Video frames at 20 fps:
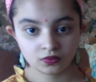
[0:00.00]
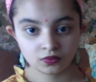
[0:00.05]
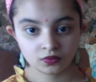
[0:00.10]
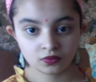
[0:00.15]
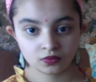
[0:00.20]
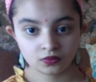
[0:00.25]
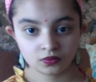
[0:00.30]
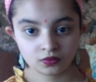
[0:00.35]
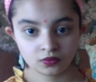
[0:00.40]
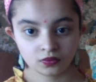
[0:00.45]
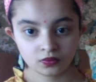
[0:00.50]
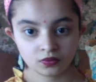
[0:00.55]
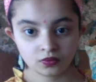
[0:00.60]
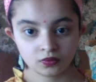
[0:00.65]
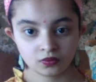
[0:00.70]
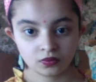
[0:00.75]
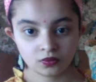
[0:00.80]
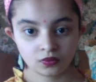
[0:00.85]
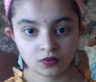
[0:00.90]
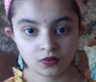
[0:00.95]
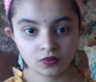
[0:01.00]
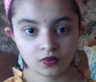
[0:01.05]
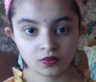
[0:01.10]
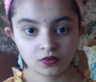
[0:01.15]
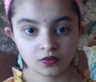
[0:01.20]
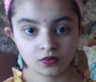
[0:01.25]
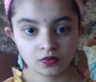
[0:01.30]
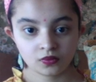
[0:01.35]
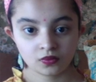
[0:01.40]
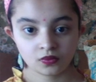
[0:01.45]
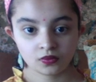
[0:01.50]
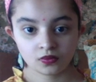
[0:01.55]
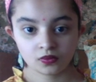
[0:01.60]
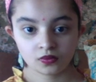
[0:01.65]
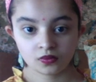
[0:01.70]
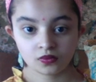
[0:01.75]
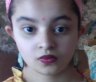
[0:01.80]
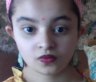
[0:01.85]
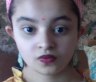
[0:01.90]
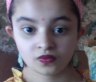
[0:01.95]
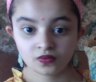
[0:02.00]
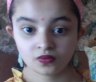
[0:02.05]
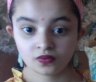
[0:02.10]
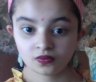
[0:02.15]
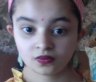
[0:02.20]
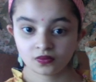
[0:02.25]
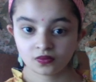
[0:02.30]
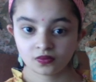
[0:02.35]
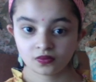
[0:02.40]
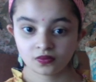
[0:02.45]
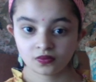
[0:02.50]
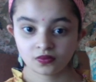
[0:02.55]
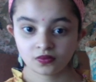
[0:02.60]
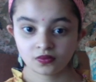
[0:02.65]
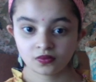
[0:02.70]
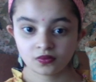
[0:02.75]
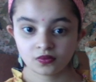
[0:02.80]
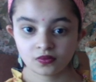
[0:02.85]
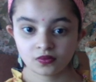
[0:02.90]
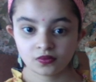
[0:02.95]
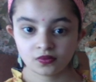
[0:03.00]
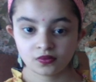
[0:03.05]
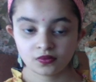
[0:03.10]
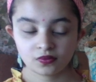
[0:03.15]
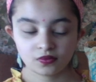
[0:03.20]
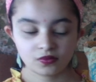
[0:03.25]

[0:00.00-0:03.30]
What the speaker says: [no speech]